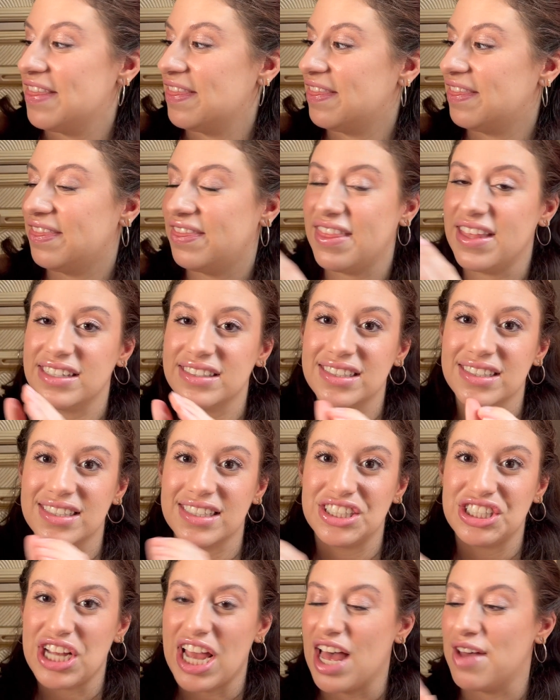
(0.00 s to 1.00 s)
This is
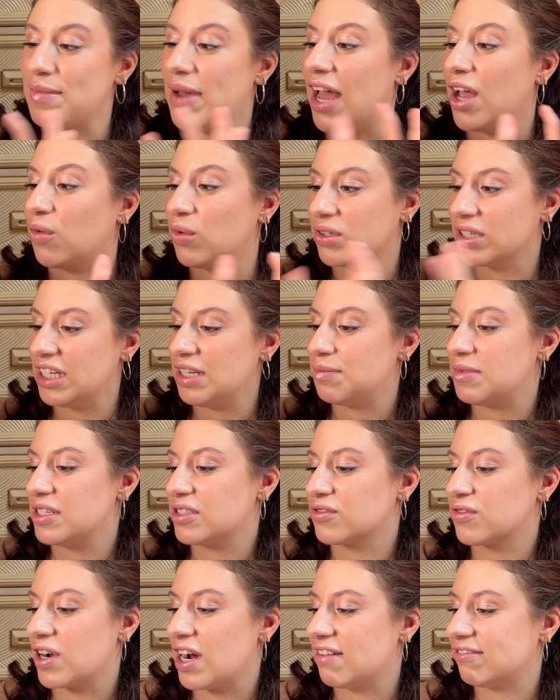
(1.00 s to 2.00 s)
a gem. I will keep
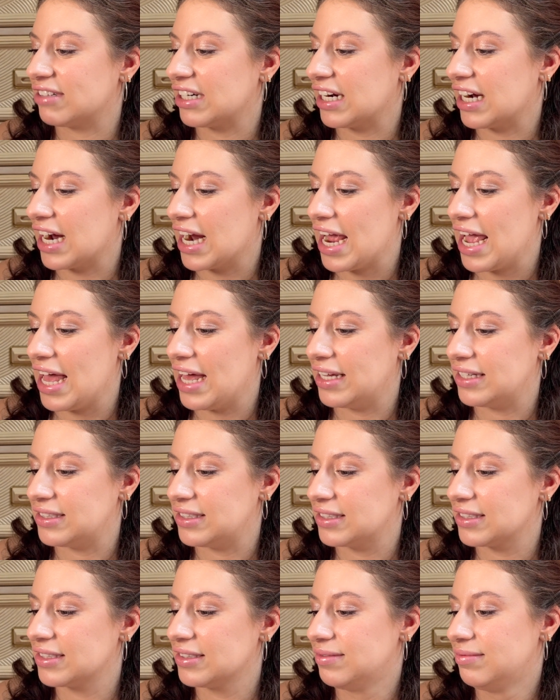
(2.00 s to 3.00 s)
this forever.
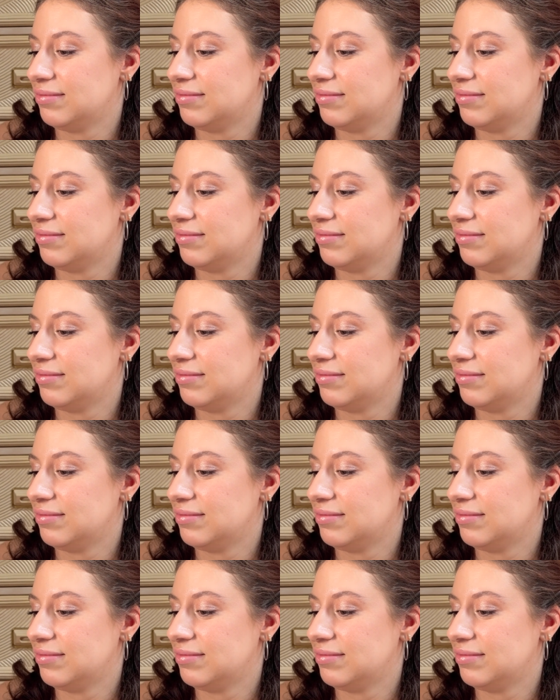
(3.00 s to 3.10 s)
And